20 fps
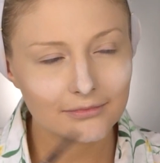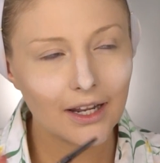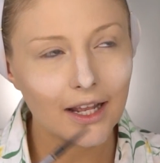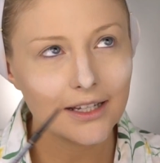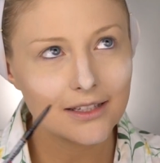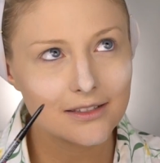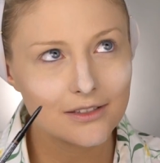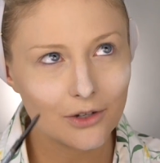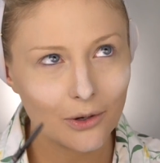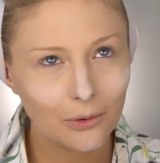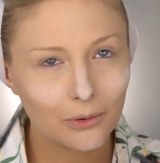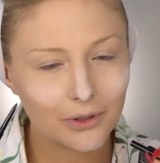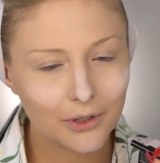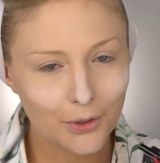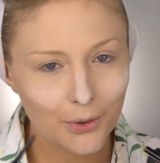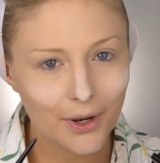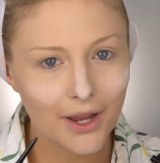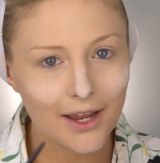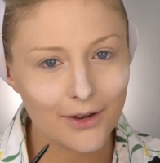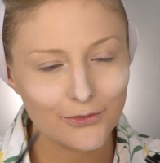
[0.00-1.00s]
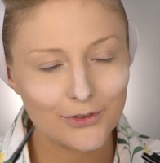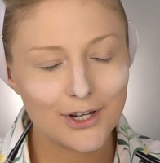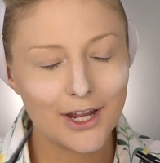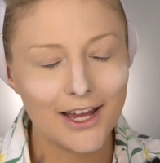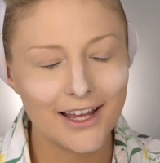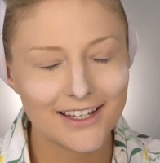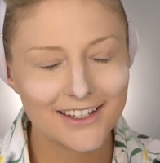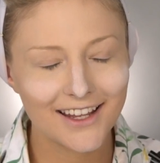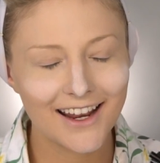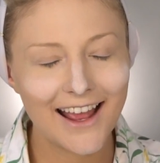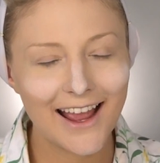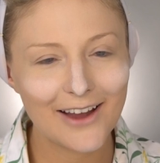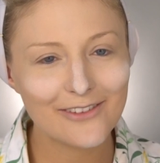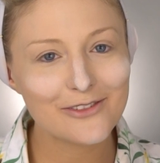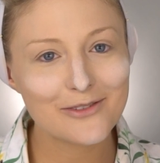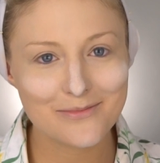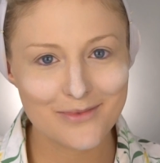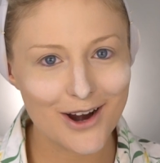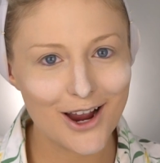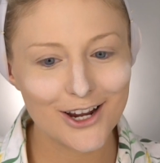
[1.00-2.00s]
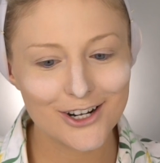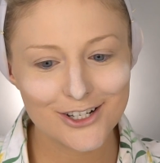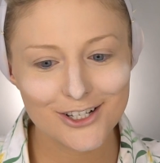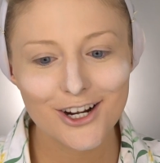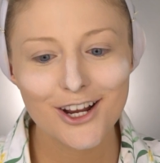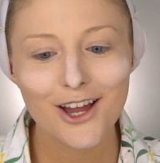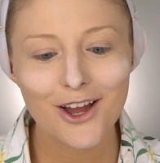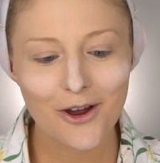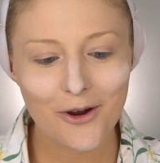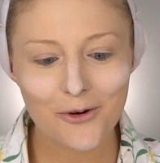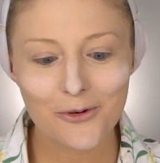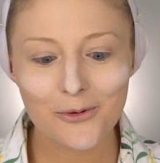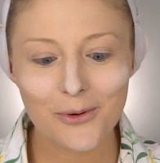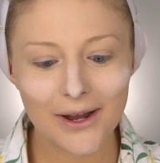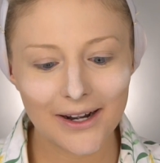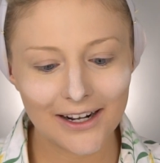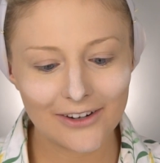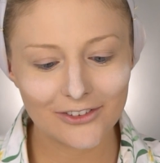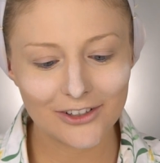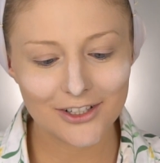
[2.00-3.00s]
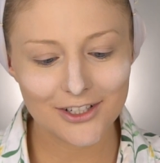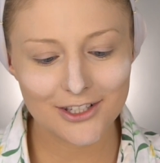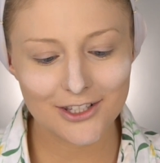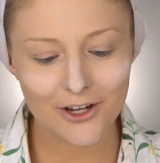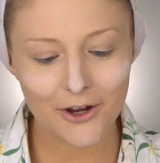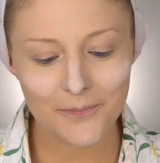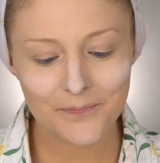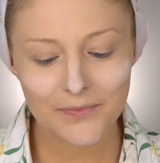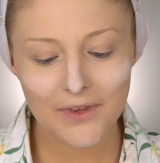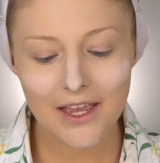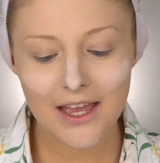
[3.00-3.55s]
It's totally okay if it doesn't have a brush, whatever. So